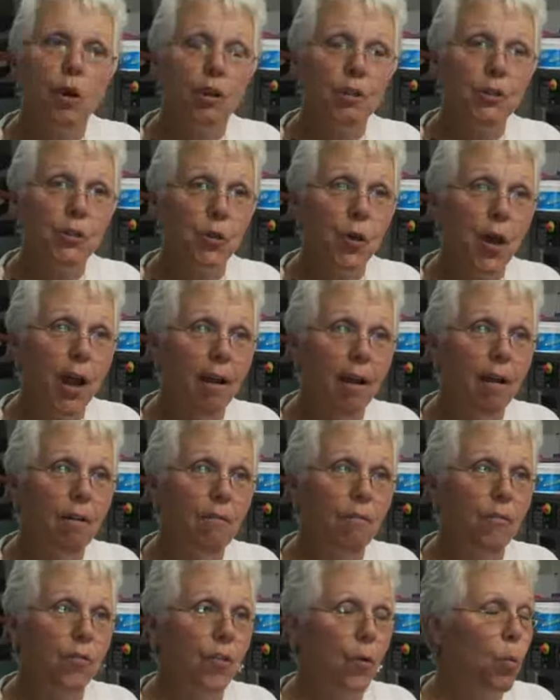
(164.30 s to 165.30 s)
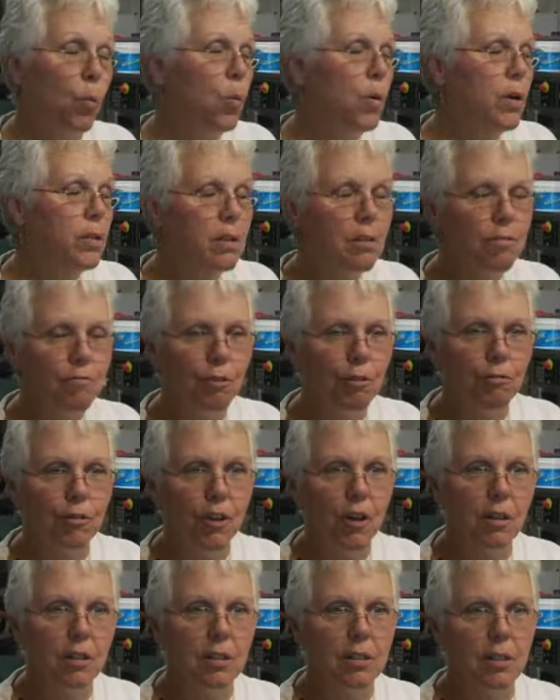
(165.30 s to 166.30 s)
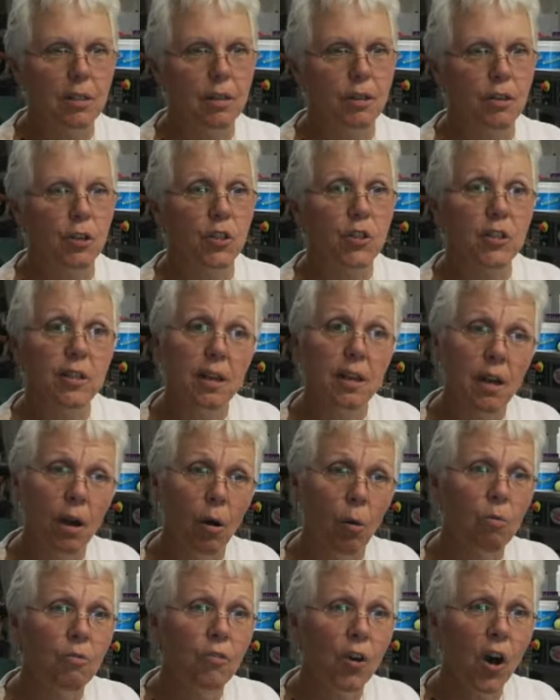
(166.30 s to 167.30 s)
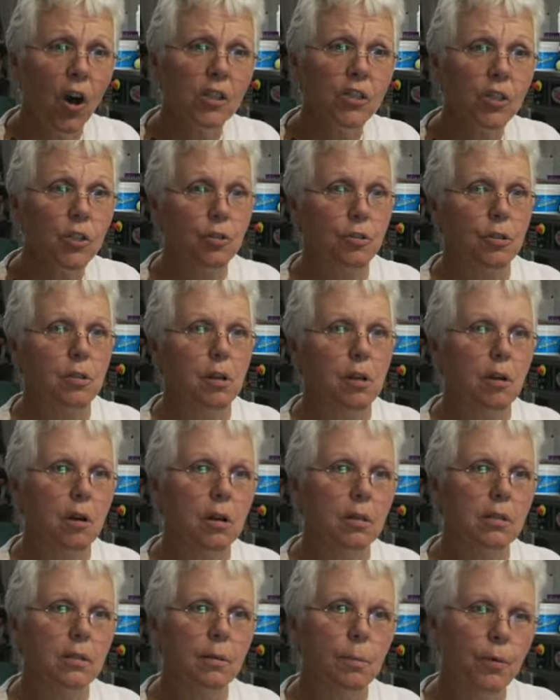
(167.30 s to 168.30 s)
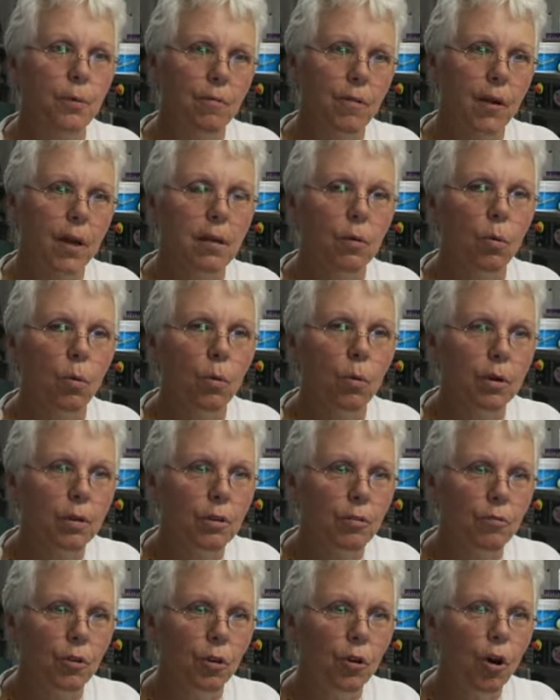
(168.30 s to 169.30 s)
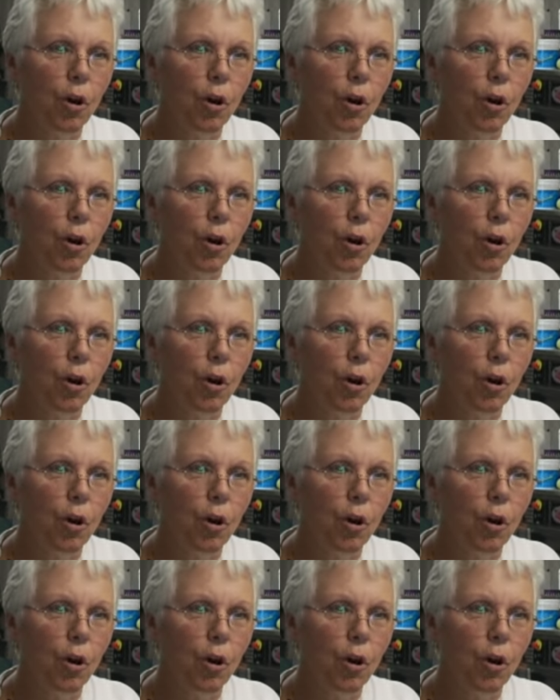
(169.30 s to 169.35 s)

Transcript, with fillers: also have the wonderful volunteers that help foster the dogs, that provide a wonderful